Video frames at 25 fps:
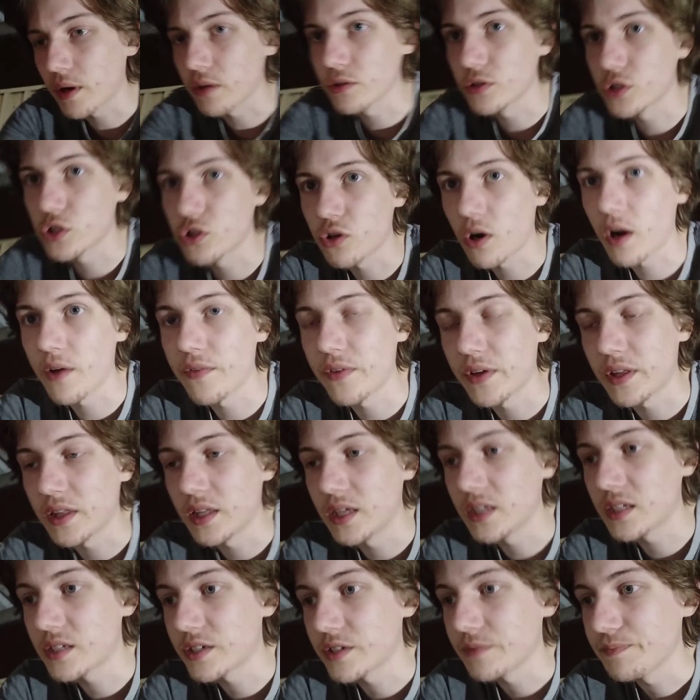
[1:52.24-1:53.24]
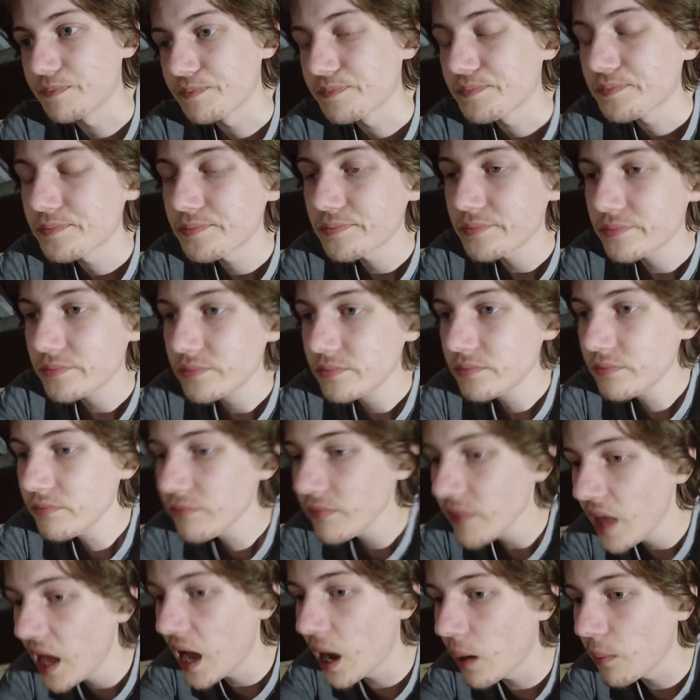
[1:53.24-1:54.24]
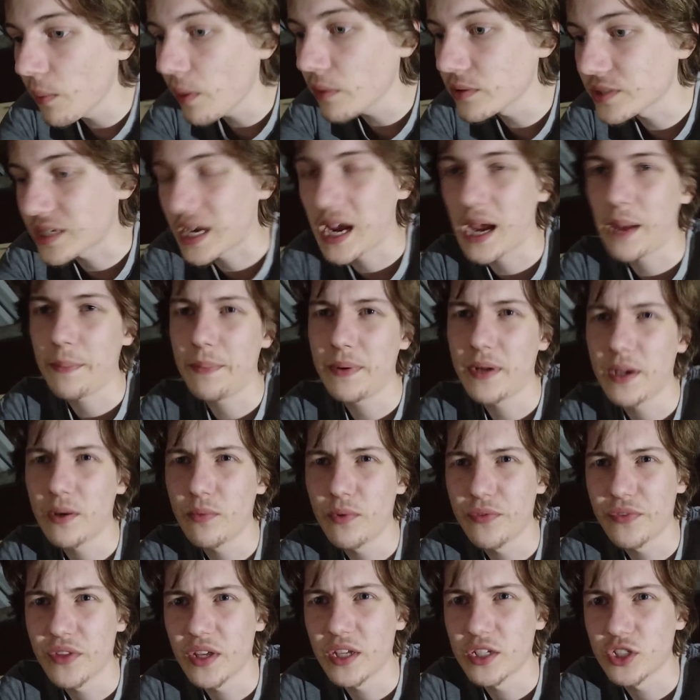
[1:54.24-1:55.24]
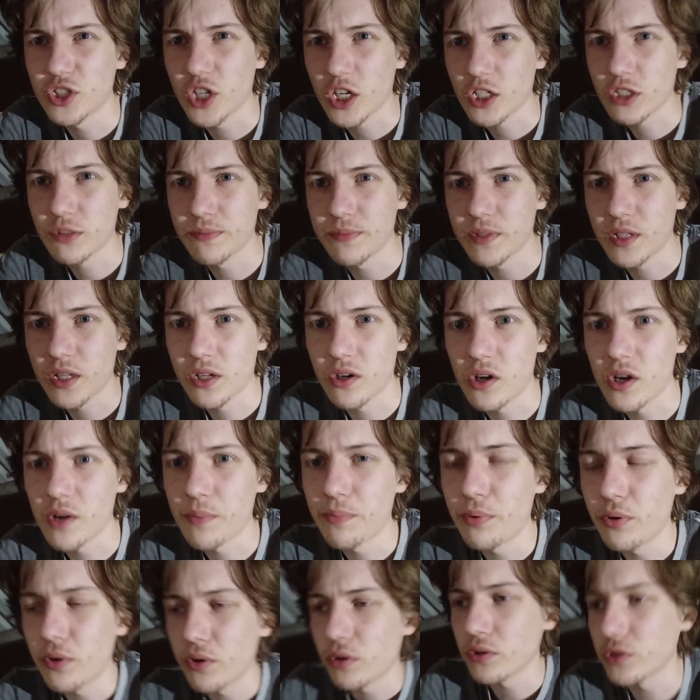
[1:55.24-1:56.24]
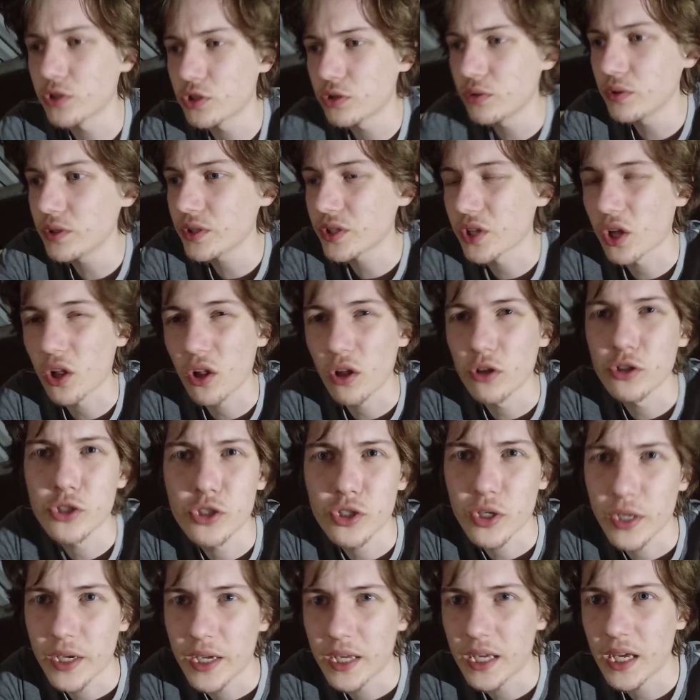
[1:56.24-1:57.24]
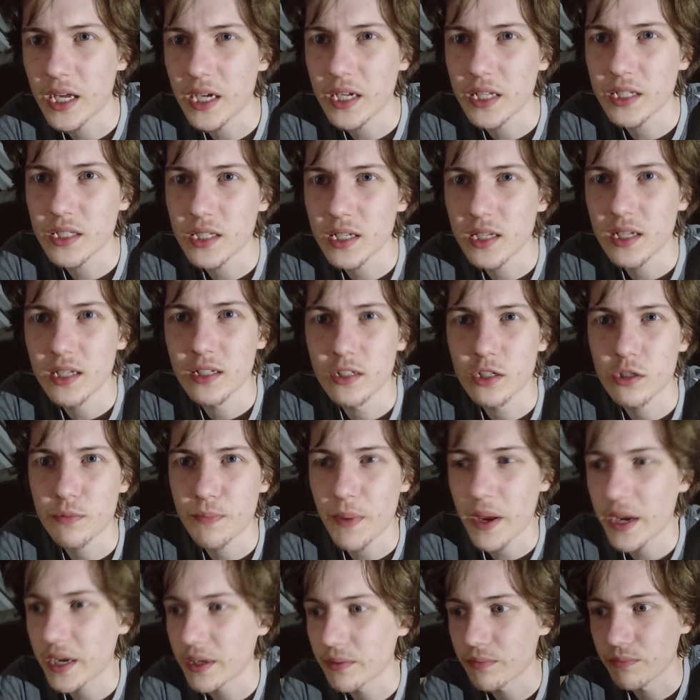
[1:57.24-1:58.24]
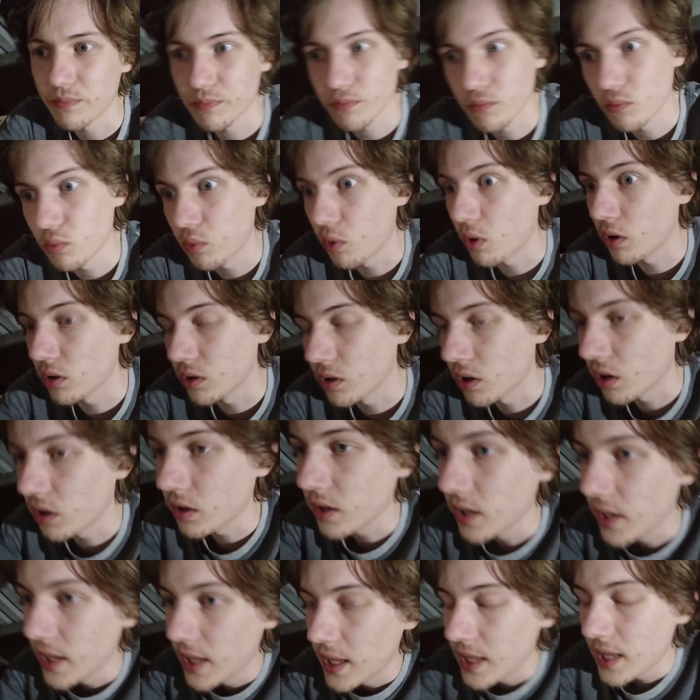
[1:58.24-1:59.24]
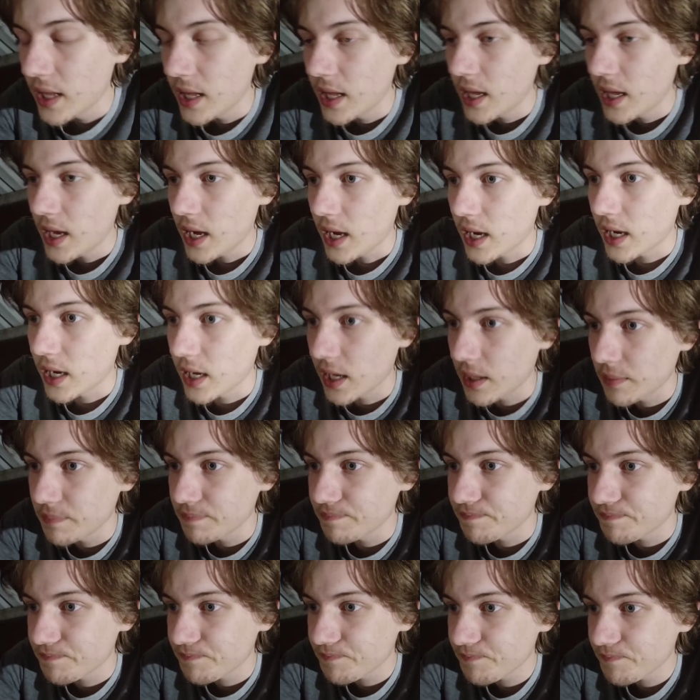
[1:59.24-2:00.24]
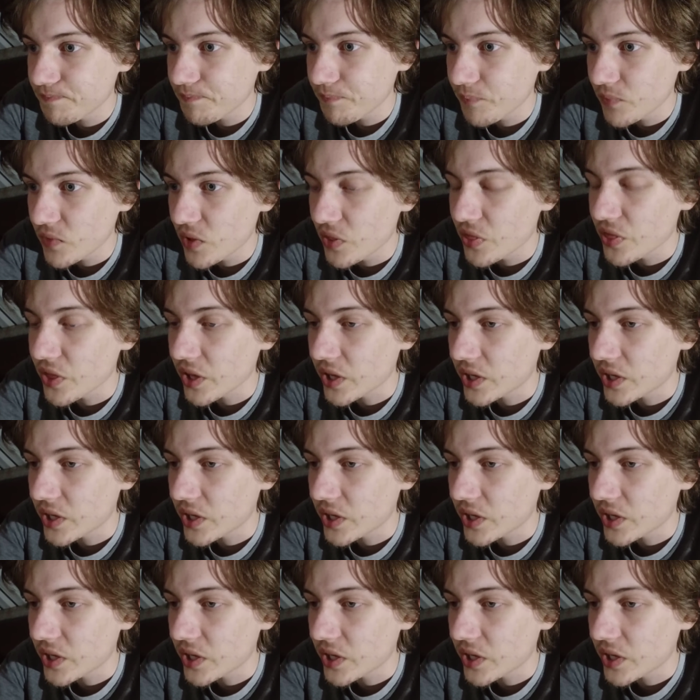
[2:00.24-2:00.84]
I was driving this, what was happening with the adjustment that I put onto it, the closest I could get it in spec and whatnot, the